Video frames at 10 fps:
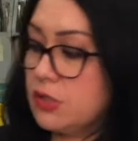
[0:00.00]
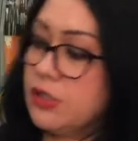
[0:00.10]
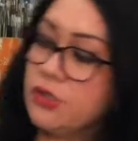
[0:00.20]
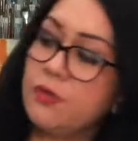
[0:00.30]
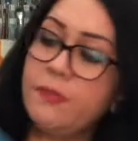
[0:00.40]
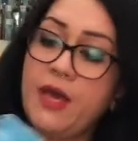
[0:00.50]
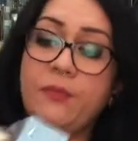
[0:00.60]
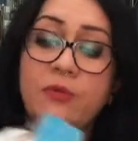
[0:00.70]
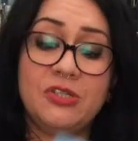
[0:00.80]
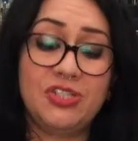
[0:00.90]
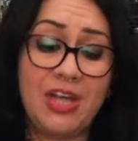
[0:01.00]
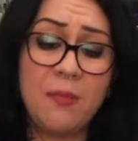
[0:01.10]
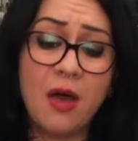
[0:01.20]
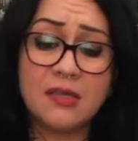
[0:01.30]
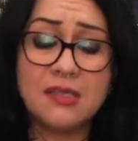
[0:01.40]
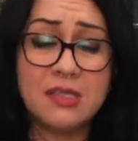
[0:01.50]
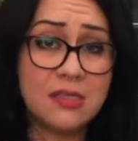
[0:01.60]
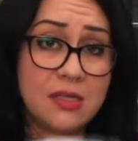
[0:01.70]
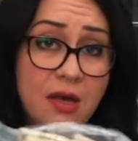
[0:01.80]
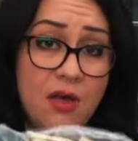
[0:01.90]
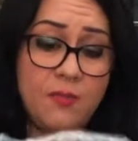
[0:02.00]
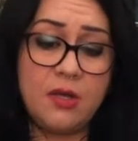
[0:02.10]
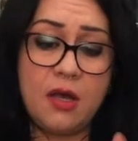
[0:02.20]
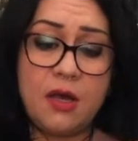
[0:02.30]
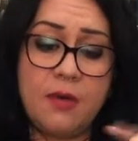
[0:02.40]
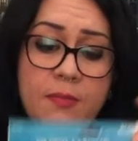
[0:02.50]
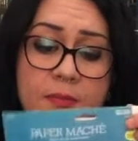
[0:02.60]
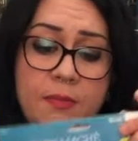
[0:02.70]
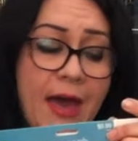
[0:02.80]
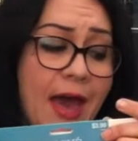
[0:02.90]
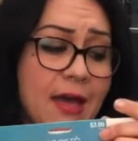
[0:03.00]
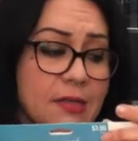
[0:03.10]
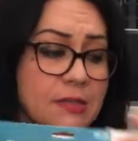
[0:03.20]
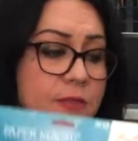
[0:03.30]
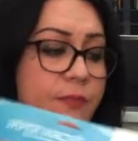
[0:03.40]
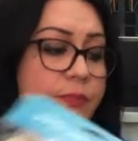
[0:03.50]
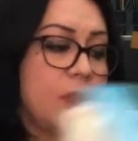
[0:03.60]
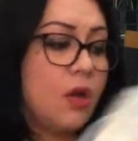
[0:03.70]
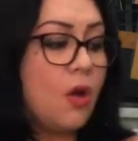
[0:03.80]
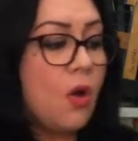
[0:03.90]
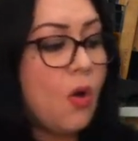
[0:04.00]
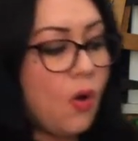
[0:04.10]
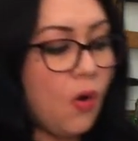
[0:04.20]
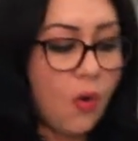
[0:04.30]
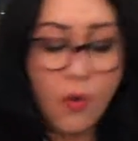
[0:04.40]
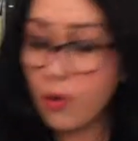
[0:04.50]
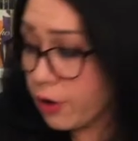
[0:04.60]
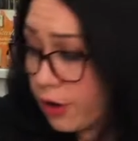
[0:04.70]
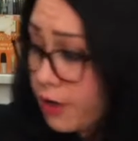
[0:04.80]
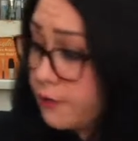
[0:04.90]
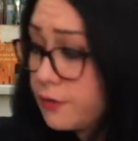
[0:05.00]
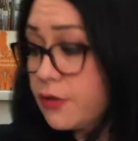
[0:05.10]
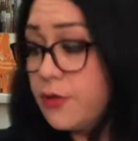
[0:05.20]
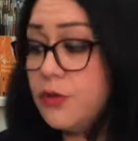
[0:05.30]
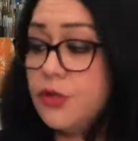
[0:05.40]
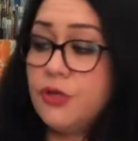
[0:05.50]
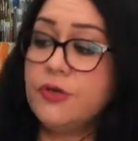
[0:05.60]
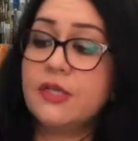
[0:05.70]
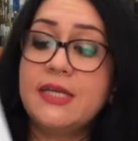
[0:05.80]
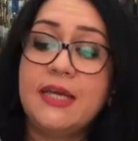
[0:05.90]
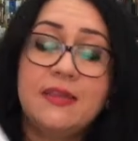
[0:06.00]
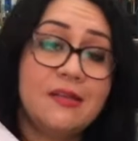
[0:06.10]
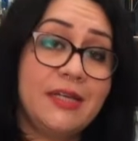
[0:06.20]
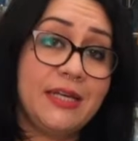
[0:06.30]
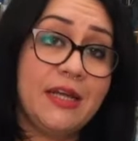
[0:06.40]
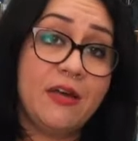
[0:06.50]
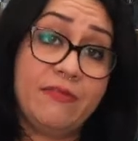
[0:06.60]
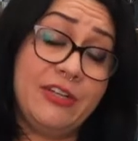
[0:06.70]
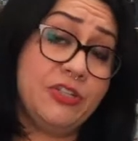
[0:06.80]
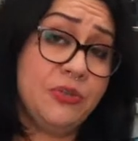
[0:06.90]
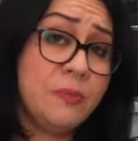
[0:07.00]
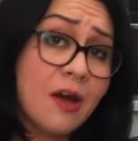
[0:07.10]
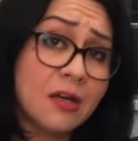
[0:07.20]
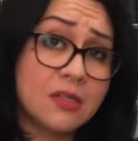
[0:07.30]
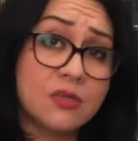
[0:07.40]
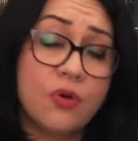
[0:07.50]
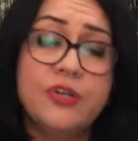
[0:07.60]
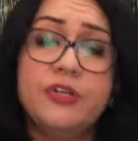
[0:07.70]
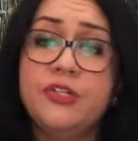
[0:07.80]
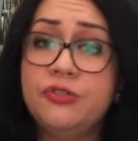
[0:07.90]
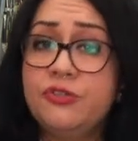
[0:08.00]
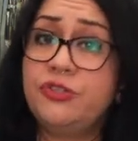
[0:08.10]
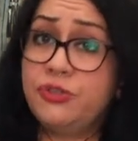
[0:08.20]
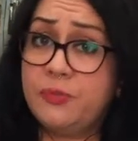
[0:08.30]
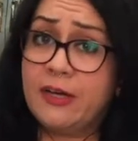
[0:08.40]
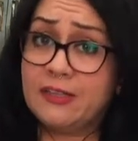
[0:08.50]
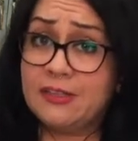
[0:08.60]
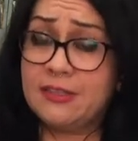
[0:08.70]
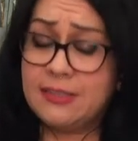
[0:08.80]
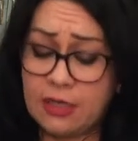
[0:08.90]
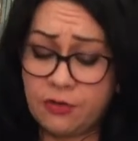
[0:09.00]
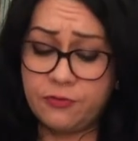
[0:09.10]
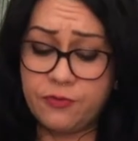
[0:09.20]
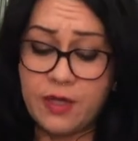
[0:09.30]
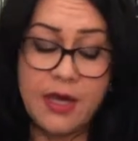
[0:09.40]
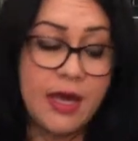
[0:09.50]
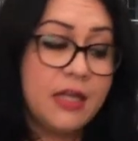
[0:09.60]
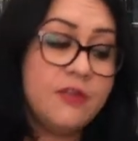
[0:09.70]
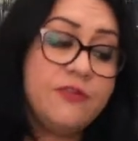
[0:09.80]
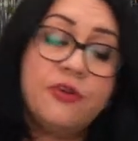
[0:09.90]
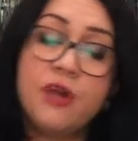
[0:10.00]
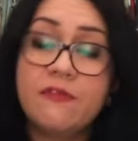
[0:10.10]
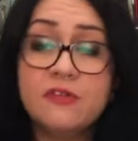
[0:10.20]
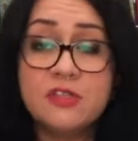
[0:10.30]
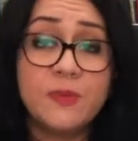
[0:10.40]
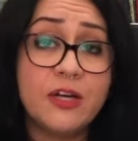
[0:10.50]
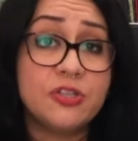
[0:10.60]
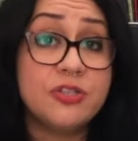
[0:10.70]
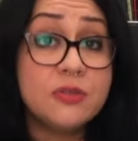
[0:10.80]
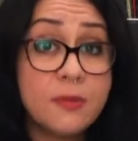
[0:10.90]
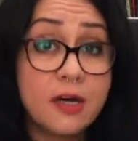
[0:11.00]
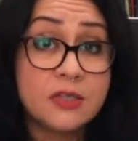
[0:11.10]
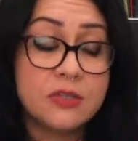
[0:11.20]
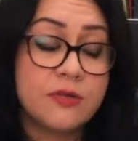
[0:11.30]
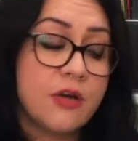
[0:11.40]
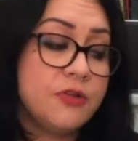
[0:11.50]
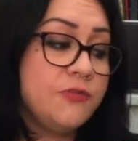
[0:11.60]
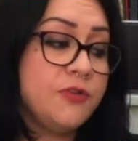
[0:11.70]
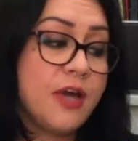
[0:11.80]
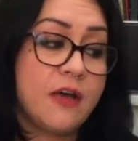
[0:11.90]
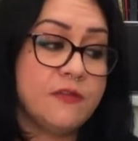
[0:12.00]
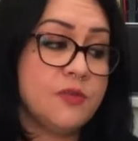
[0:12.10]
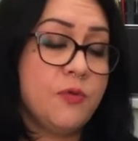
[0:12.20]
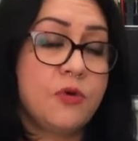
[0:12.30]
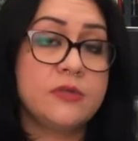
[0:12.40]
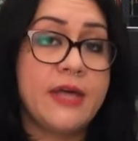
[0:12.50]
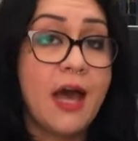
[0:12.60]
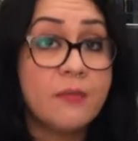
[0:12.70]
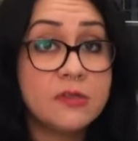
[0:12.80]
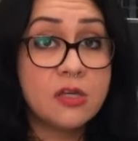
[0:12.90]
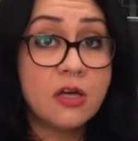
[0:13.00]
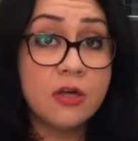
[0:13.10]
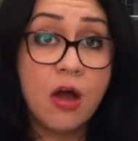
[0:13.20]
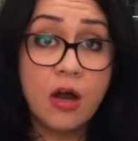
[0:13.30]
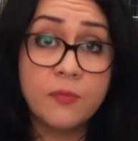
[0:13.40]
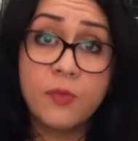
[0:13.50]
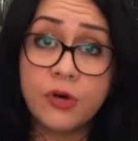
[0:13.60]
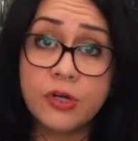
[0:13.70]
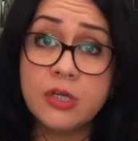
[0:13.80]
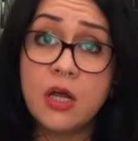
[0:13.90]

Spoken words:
little paper mache boxes that come in packs. Or you can take the lid of a shoebox, or you can use a shoebox itself. And if you don't have a spare shoebox around, if you have some old Amazon cardboard